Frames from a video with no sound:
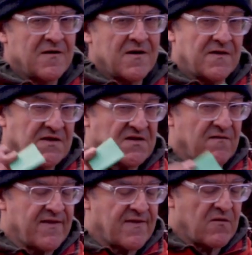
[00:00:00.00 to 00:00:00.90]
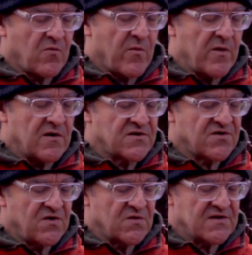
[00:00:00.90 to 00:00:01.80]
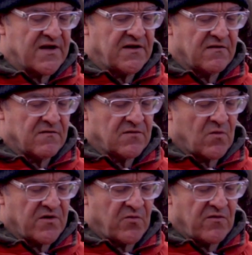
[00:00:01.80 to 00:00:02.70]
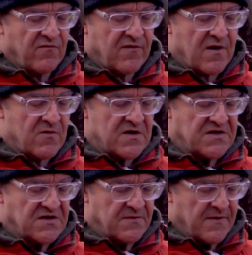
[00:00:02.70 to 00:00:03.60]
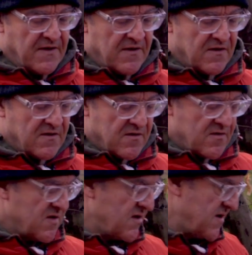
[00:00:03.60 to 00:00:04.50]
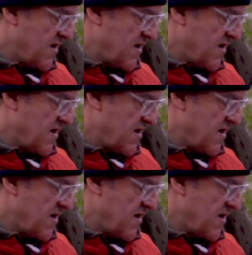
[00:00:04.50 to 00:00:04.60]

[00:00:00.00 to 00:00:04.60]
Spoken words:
and this is something that we will also use later on when we do flowers. And